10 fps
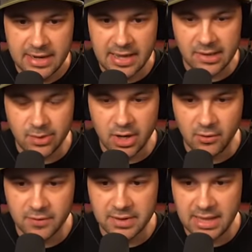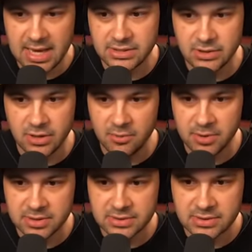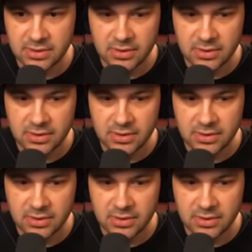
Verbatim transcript: And then we go for the last 2 notebooks.